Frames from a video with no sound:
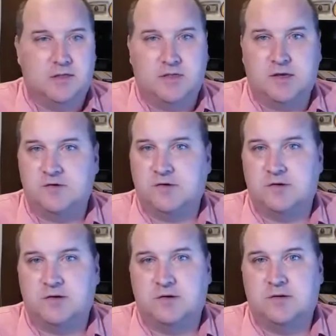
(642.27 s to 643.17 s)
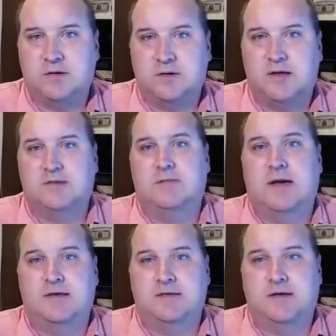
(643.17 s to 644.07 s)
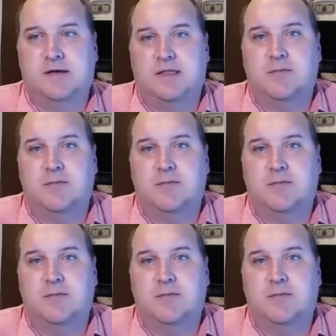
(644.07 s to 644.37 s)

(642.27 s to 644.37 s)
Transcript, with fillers: The things you can do is amazing.